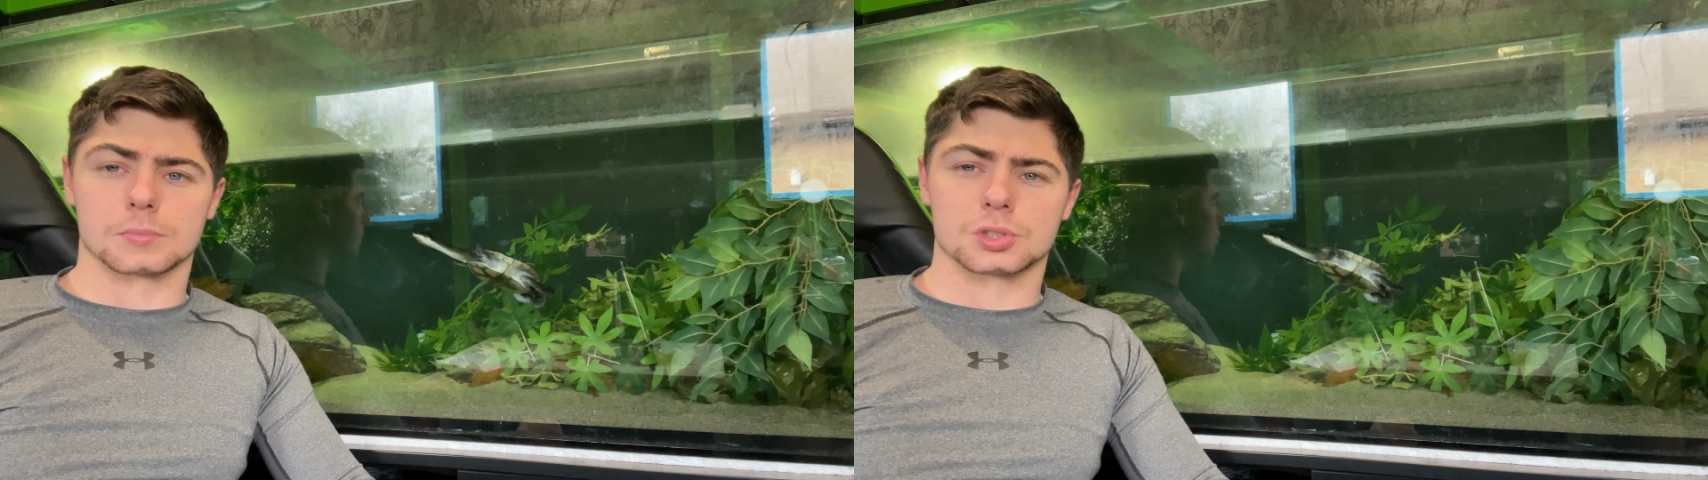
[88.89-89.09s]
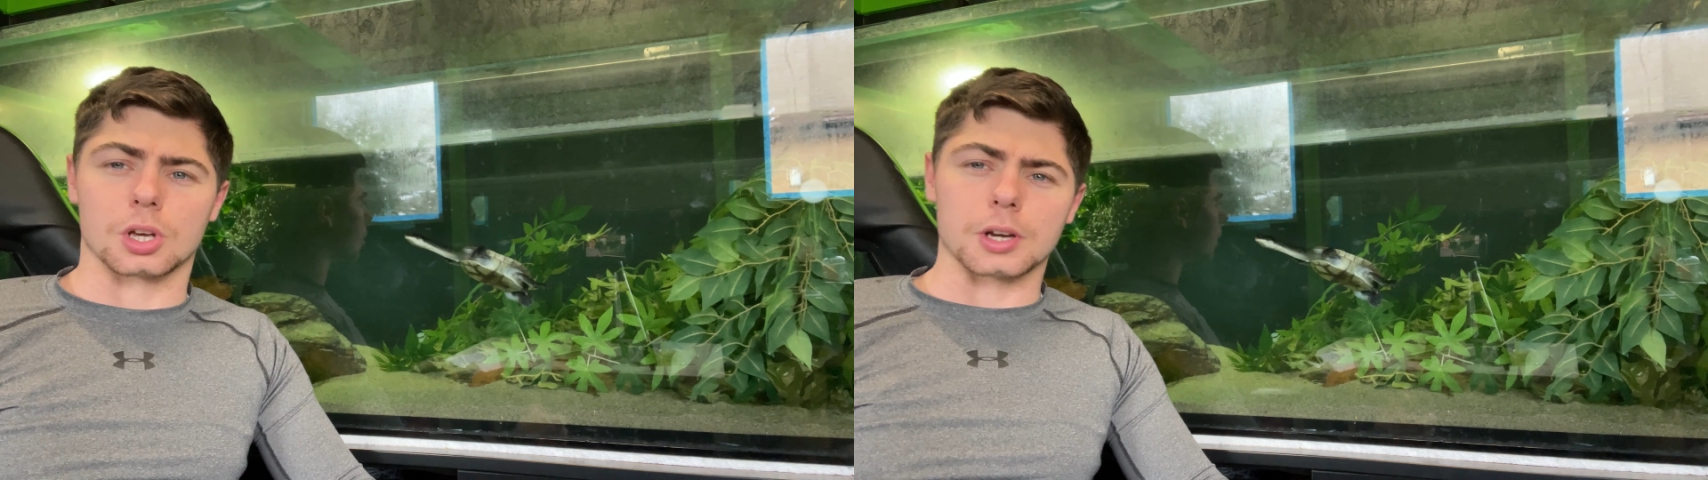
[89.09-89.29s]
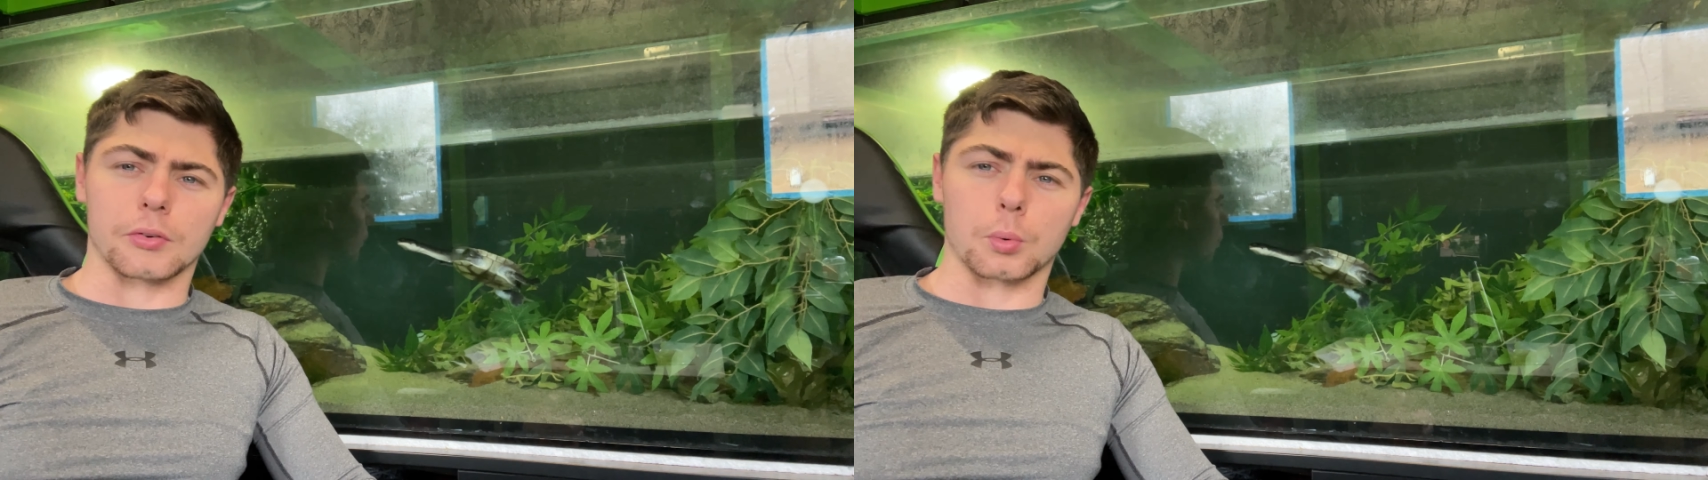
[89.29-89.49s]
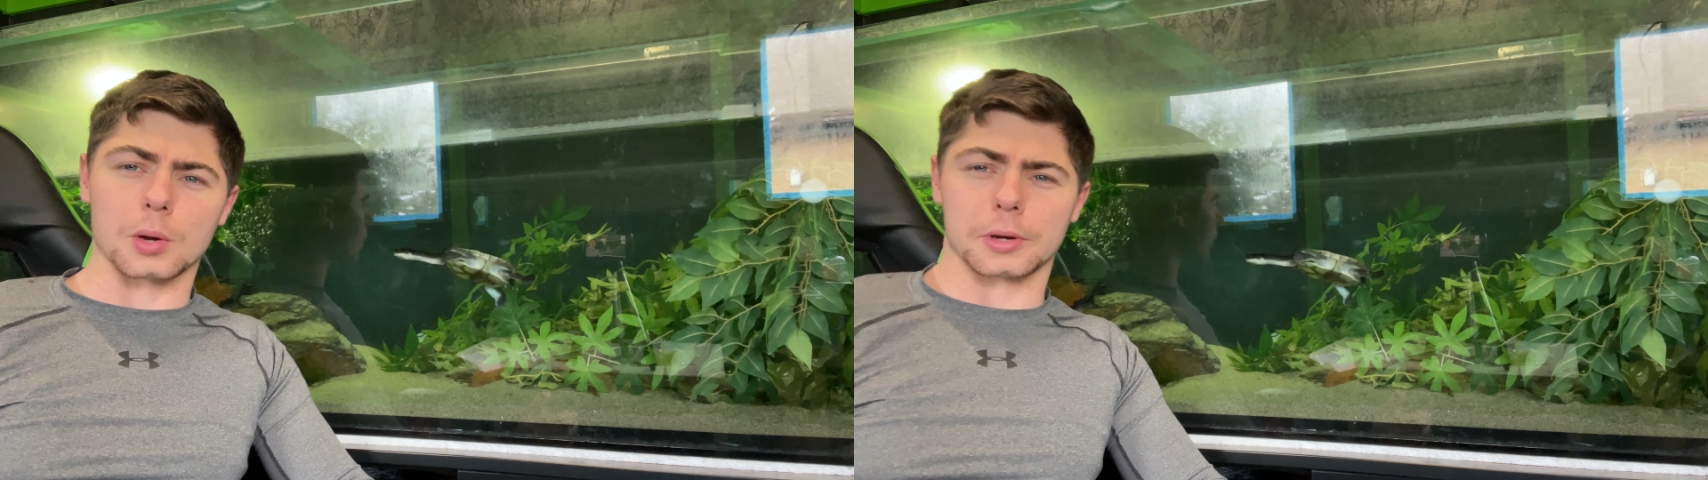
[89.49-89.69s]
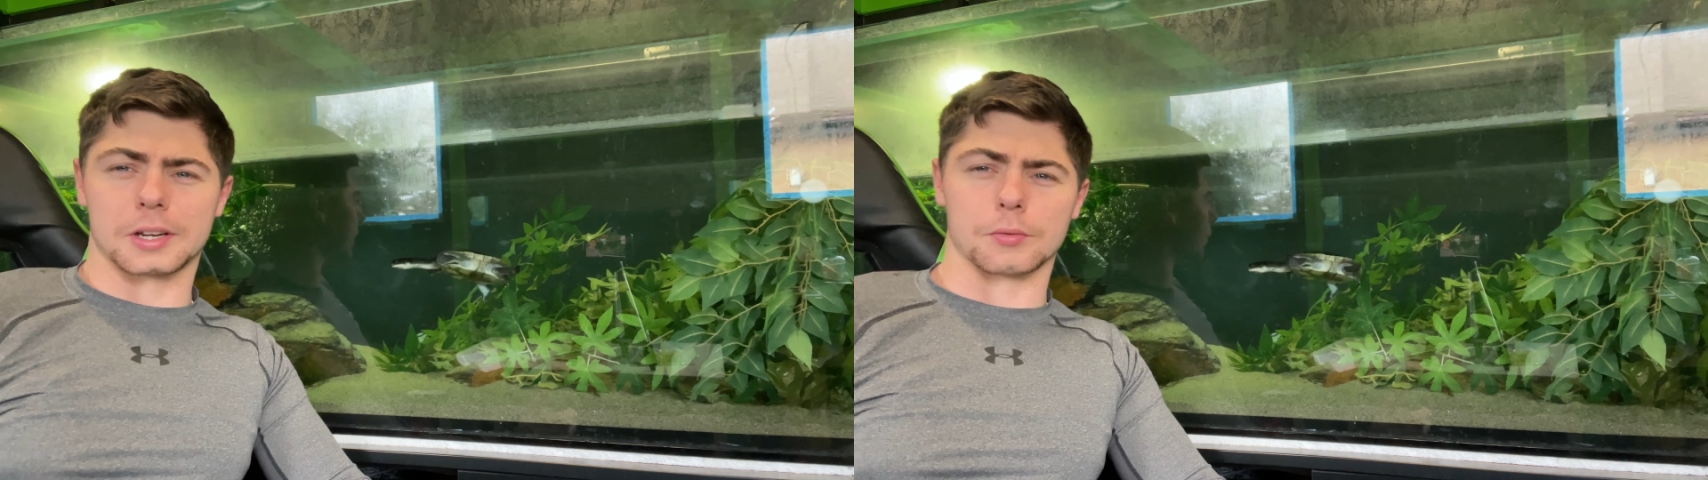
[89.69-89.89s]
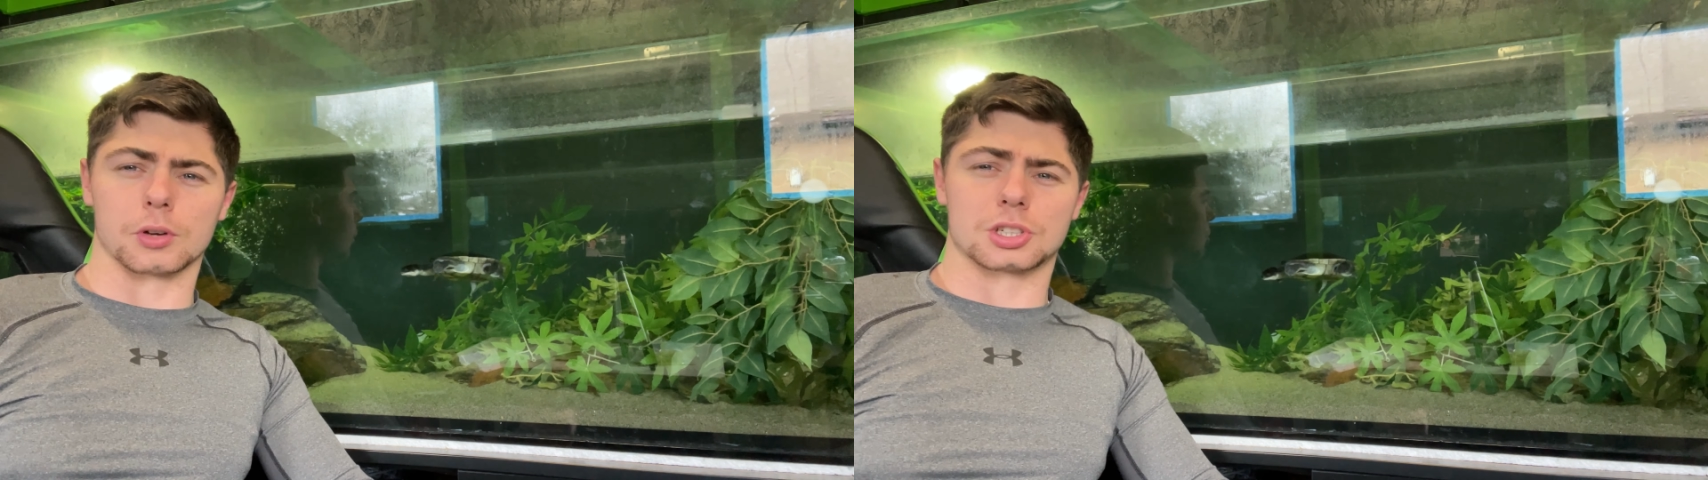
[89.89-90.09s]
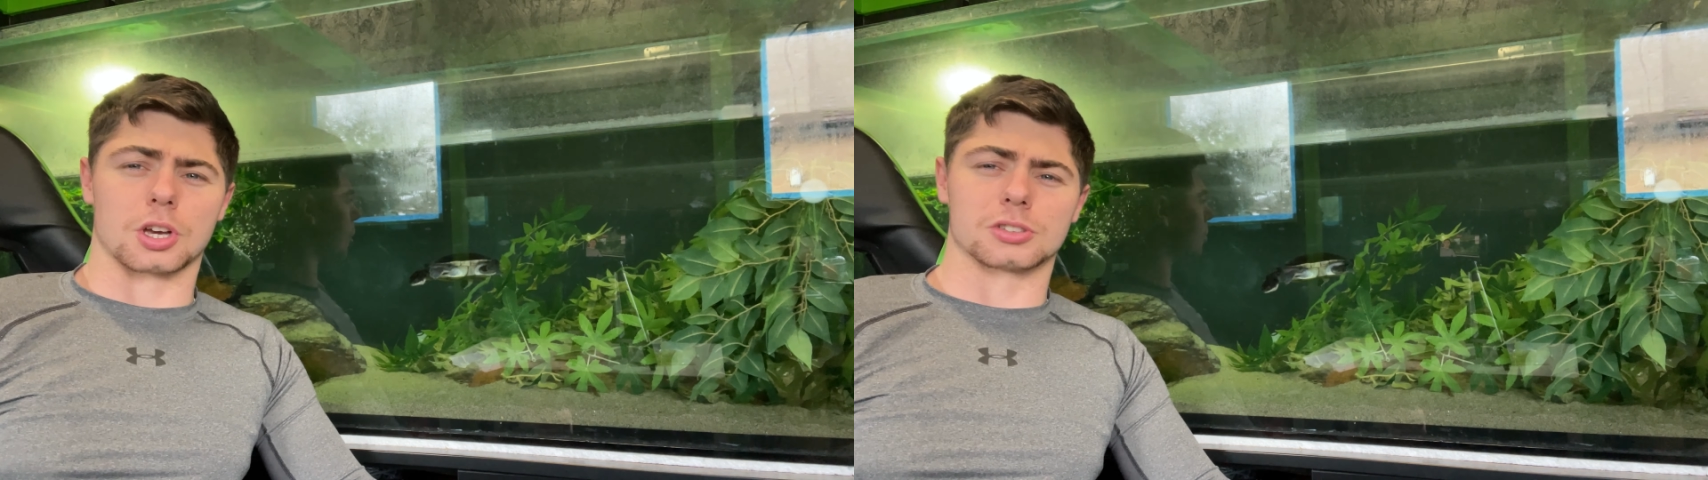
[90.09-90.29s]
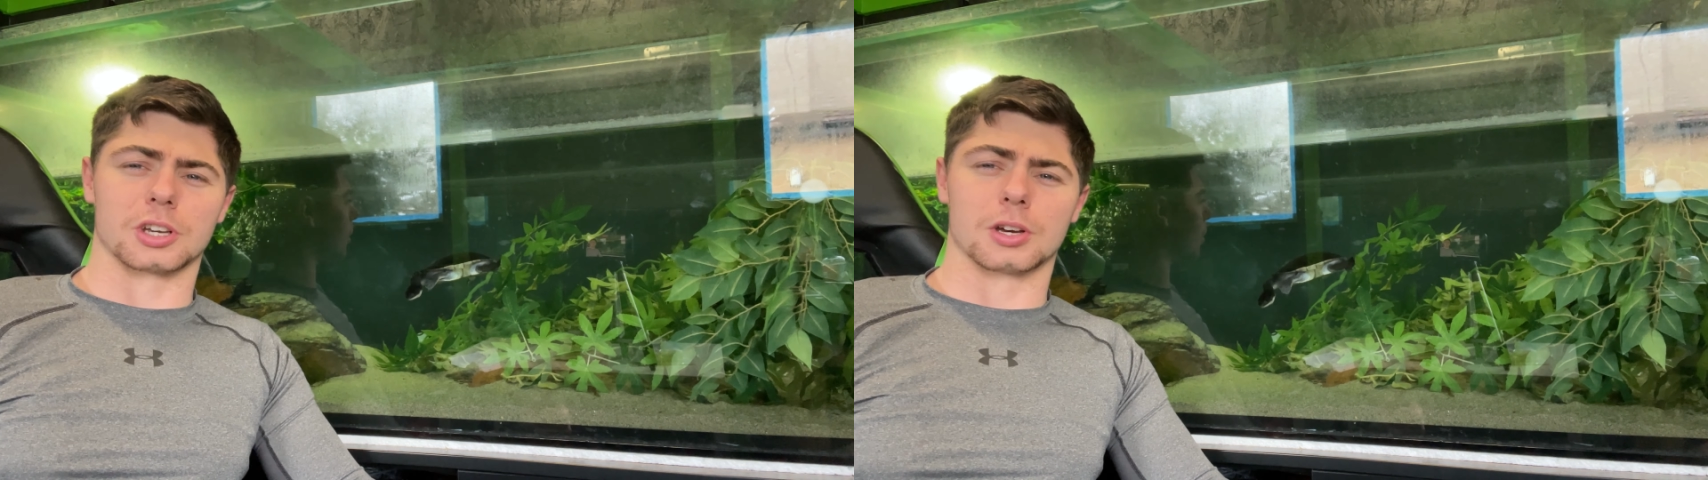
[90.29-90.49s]
So another way we can enrich
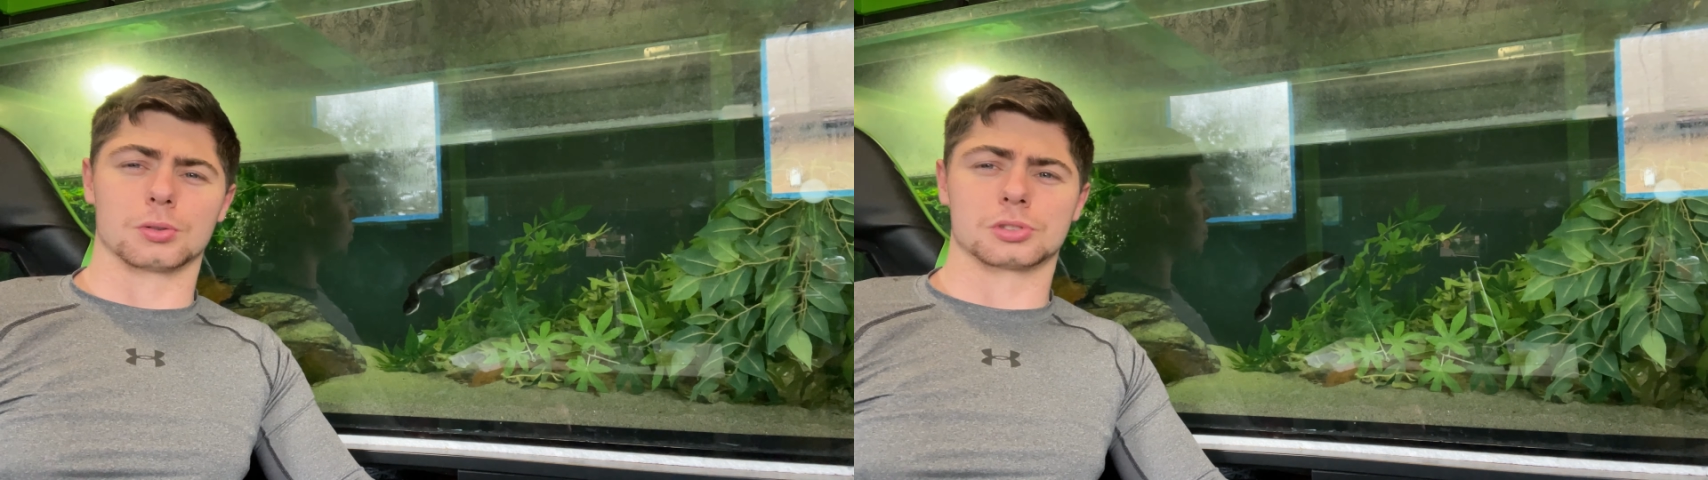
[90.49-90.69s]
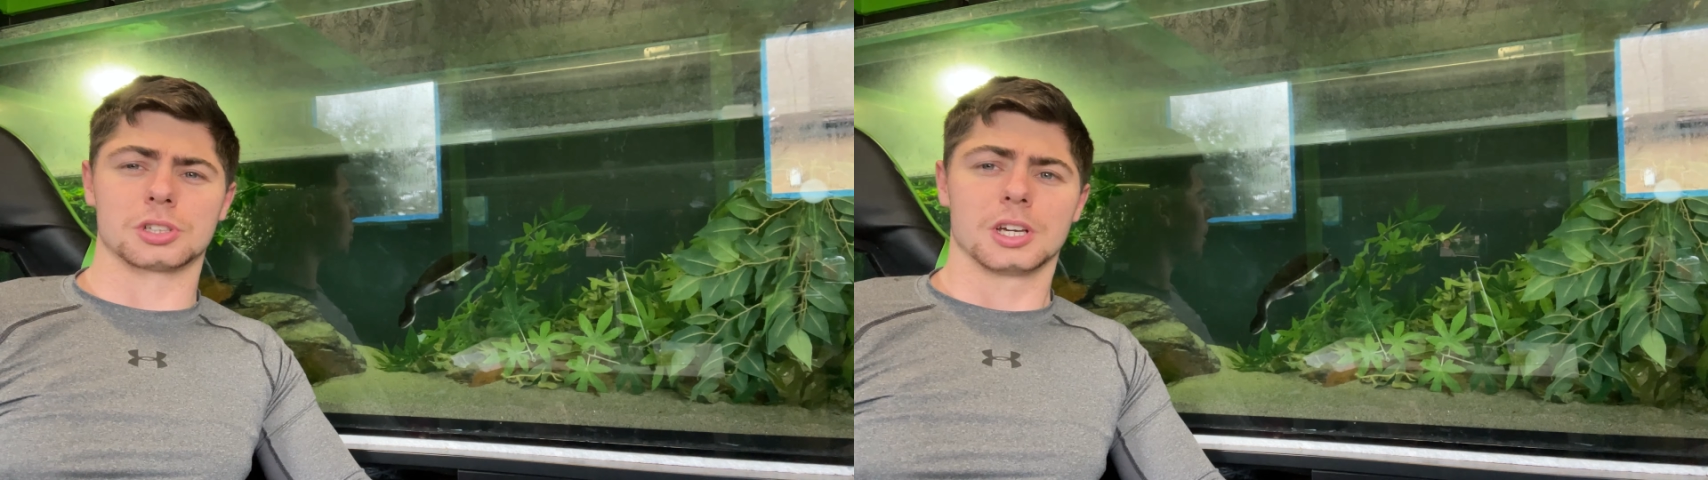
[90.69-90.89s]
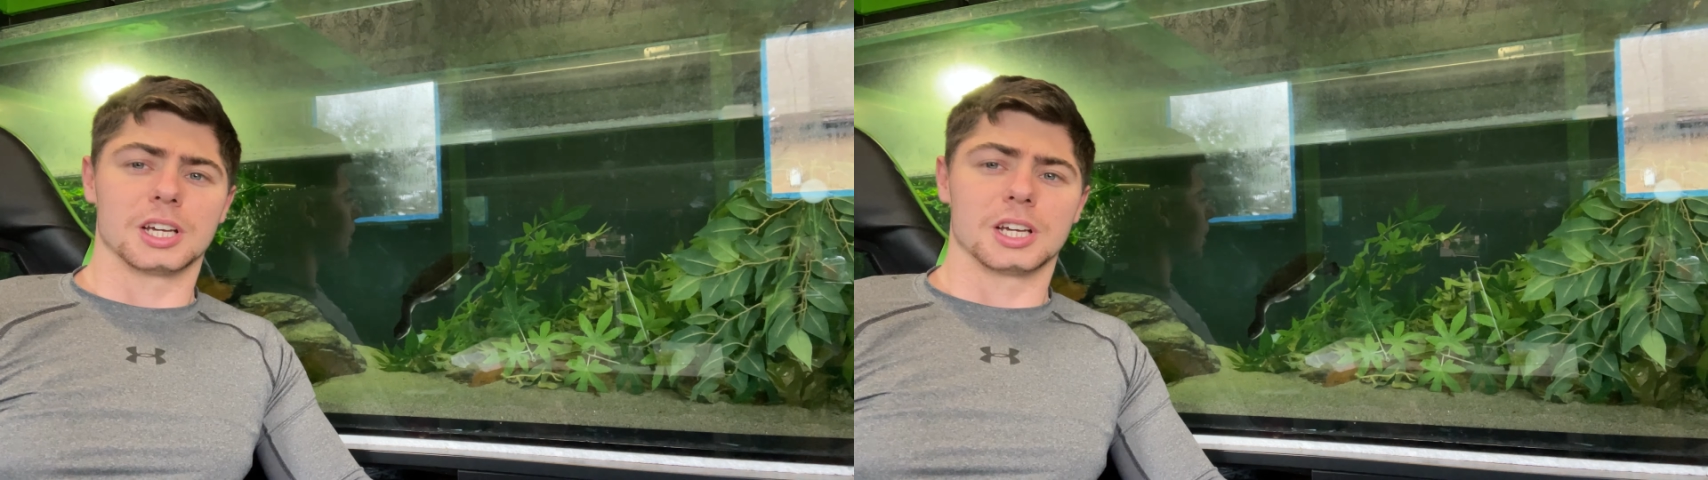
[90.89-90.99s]
our turtles